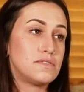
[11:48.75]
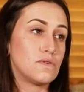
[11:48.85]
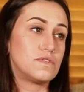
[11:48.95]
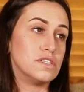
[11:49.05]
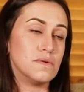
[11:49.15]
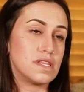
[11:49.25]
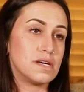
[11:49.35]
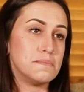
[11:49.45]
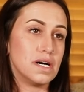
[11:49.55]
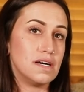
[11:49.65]
Don't deal with
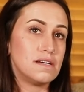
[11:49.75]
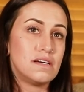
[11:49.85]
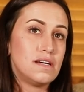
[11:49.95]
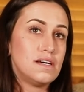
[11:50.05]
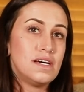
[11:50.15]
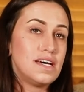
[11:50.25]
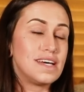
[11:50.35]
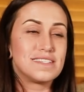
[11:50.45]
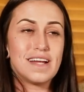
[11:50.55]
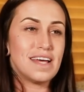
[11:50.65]
it, but
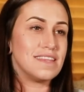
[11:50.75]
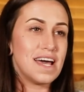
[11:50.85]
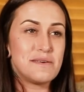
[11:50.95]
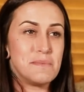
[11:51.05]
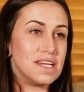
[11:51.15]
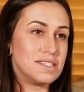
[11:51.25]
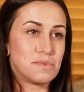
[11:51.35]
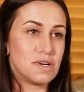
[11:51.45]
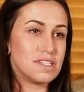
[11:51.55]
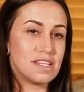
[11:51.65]
it's not like men's
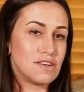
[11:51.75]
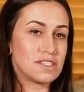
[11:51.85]
prison.